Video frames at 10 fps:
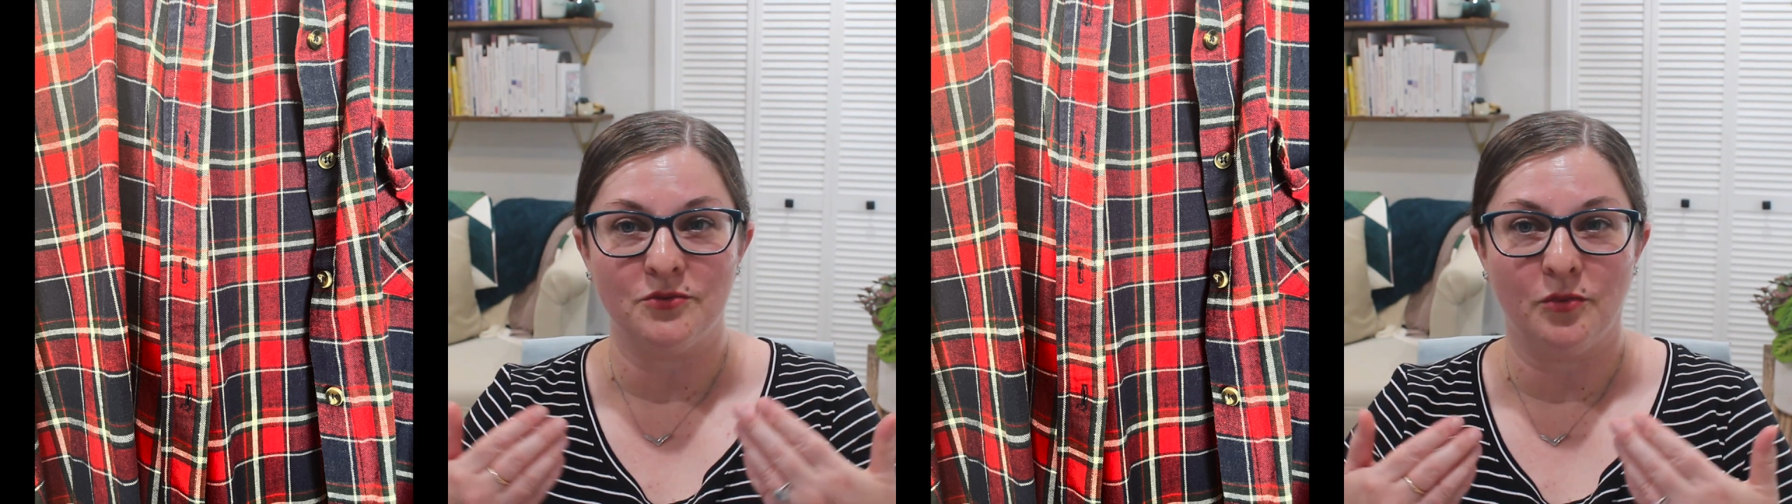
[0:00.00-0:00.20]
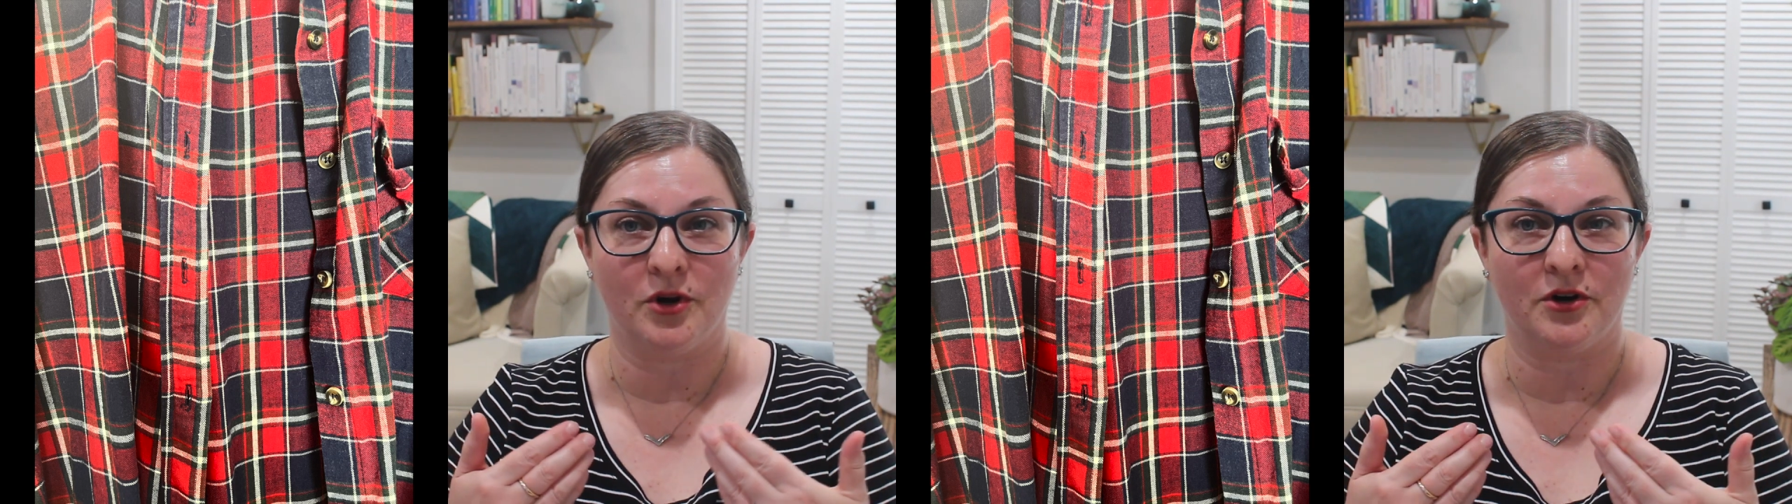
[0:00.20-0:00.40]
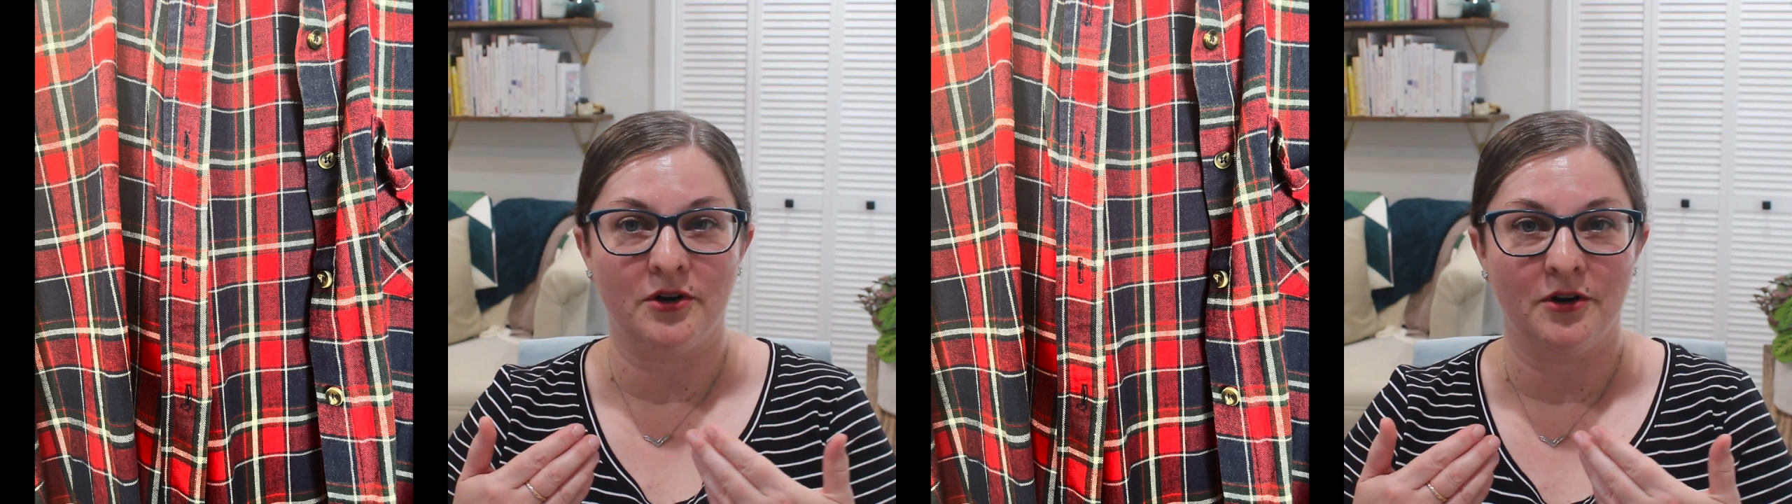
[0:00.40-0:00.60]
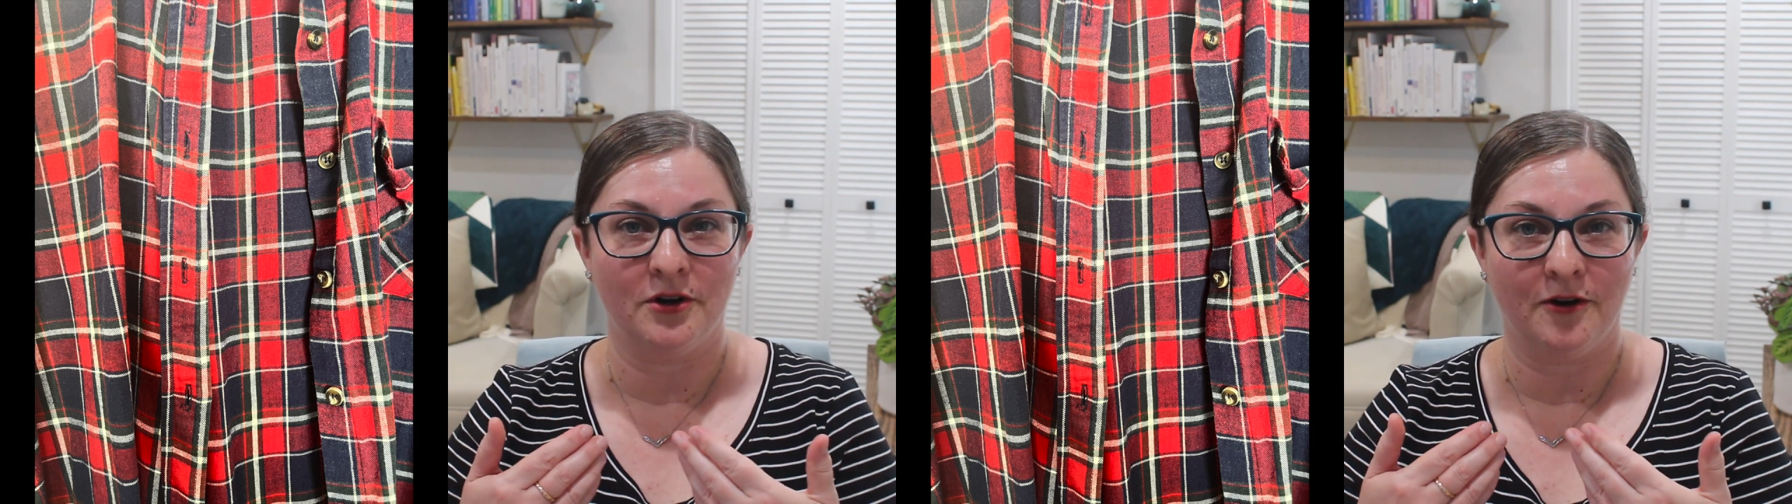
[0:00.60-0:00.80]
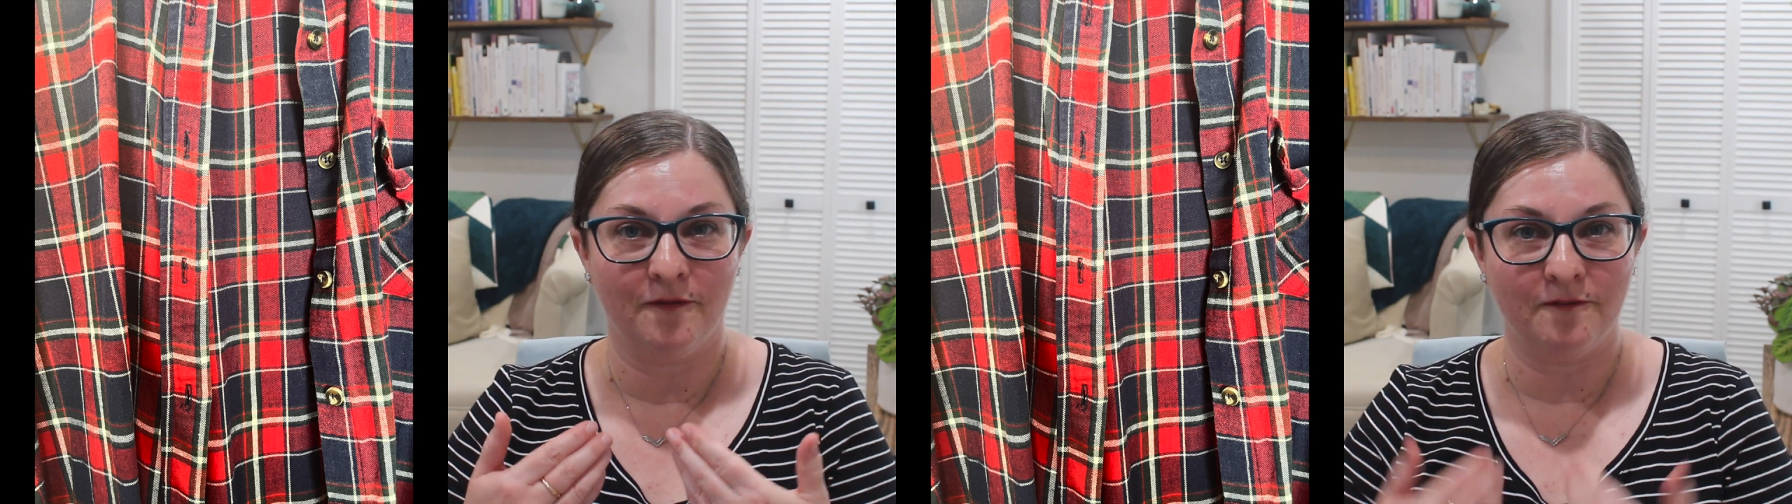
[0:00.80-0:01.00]
were
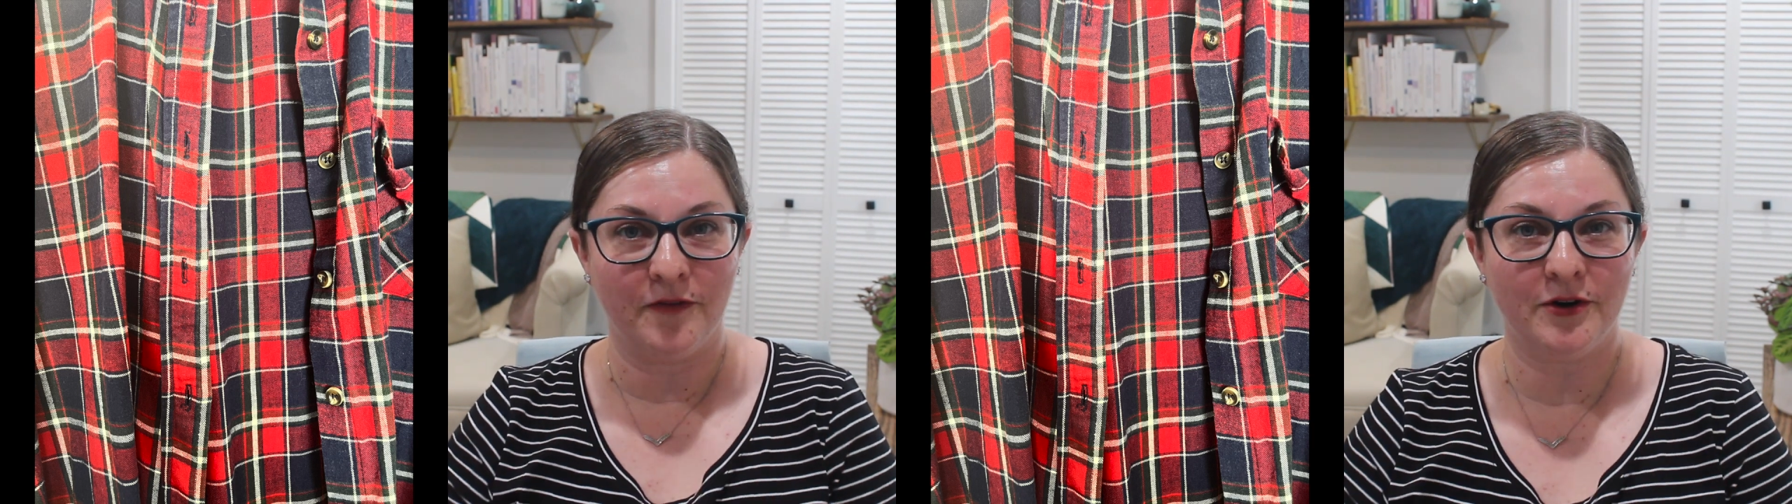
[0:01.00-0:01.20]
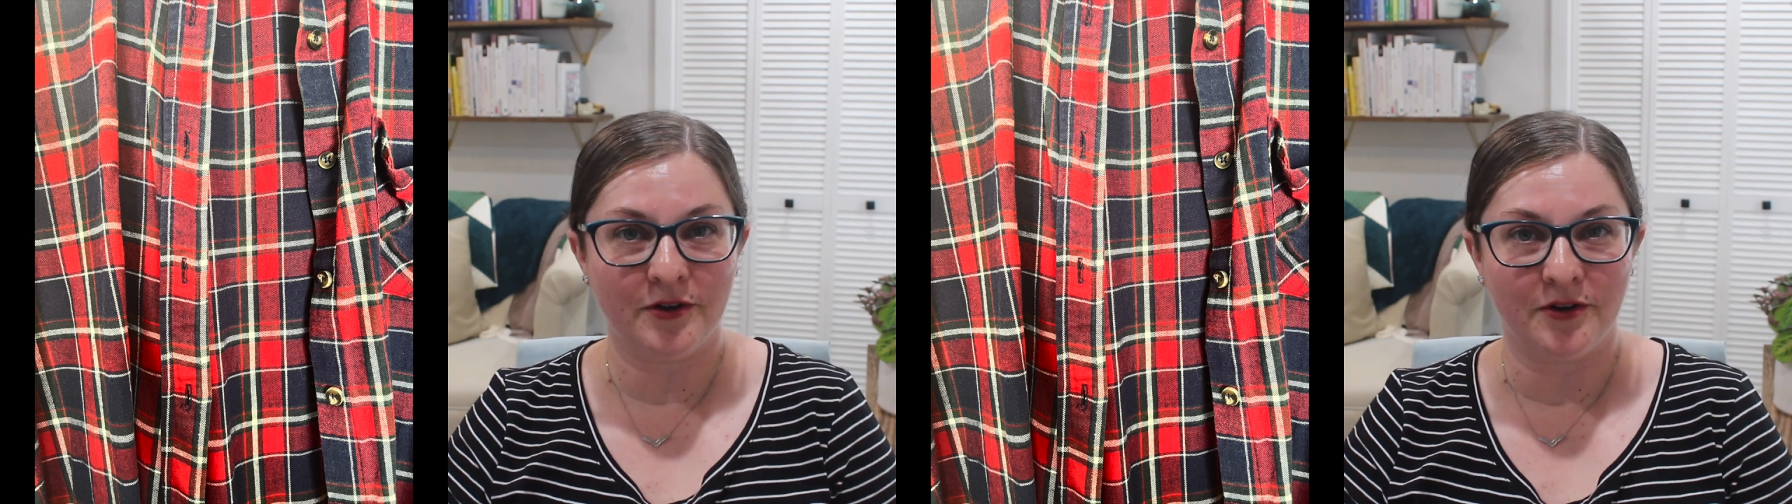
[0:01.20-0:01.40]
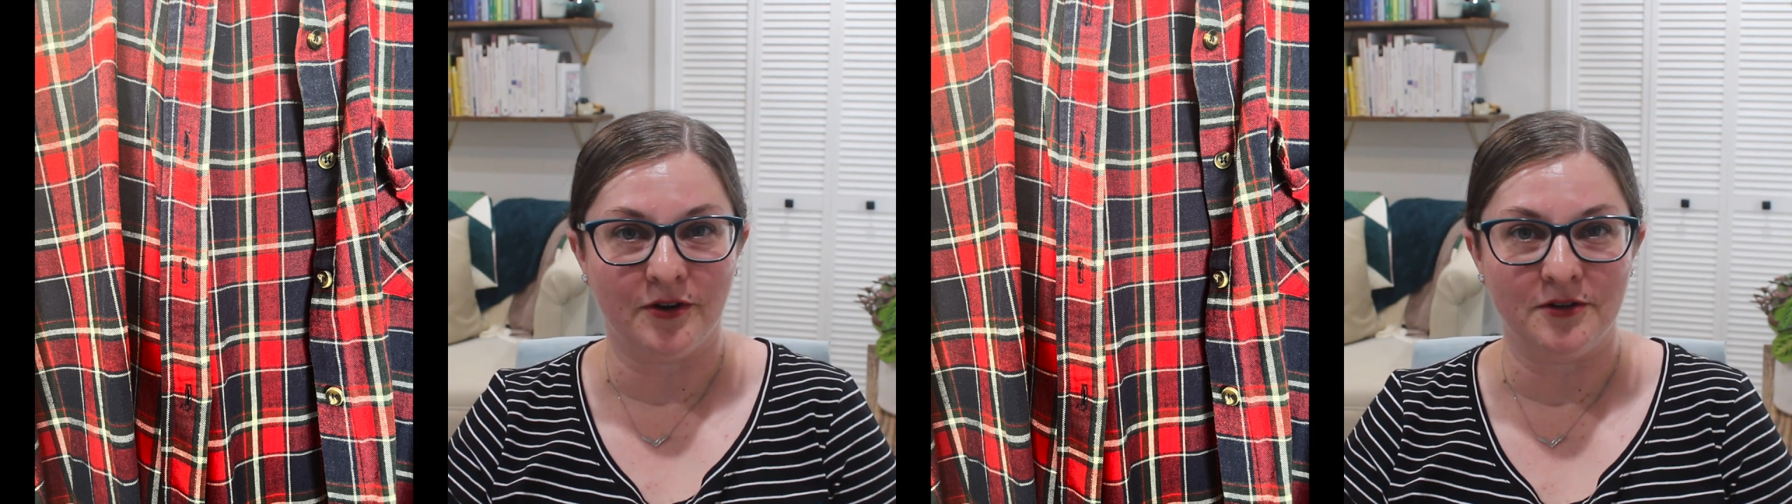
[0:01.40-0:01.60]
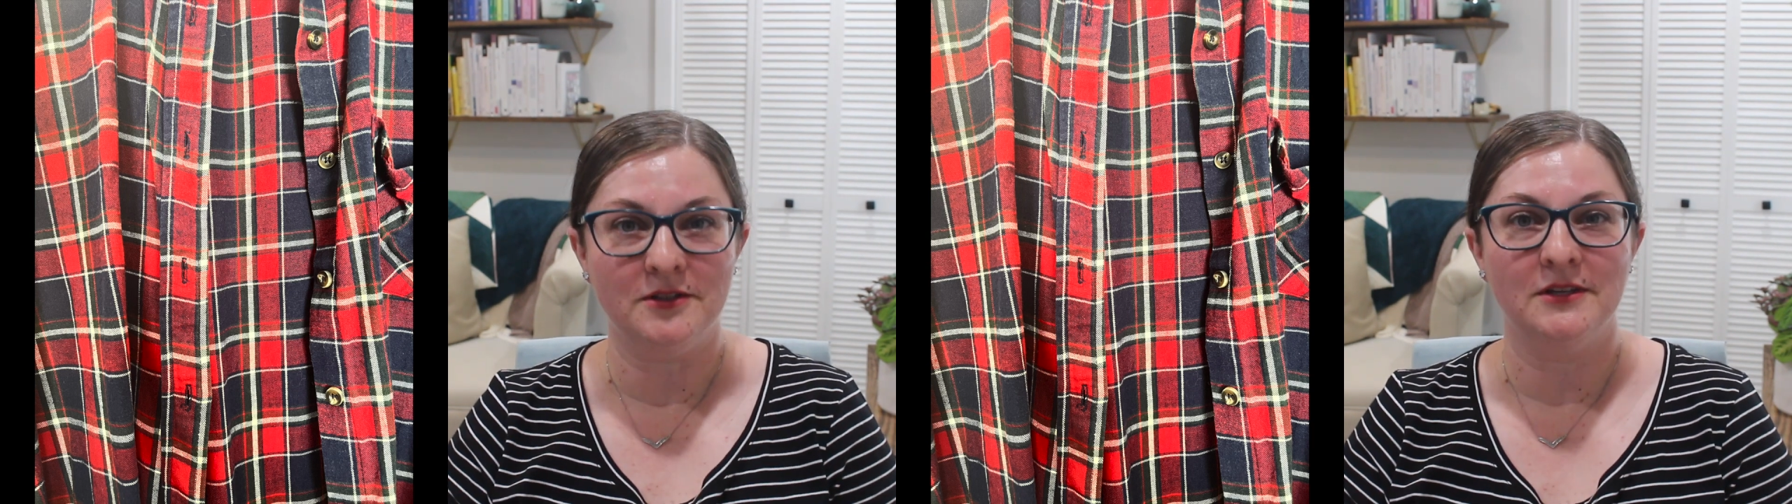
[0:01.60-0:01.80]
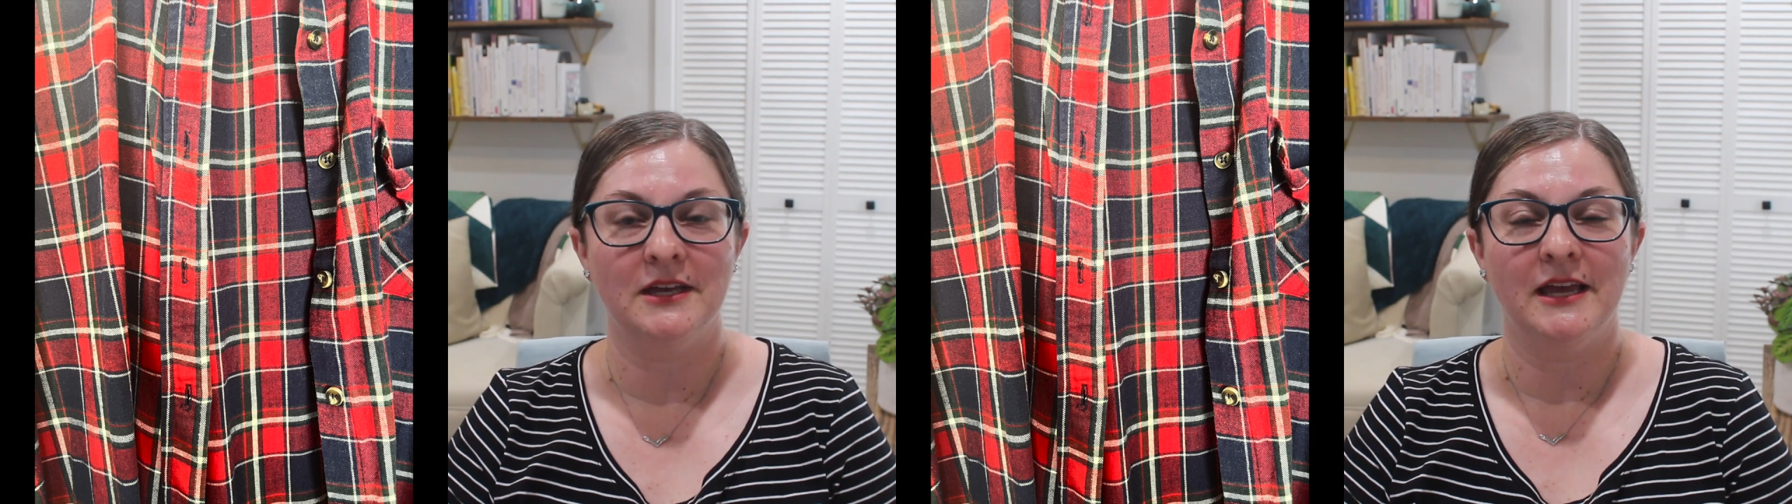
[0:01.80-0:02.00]
vertical,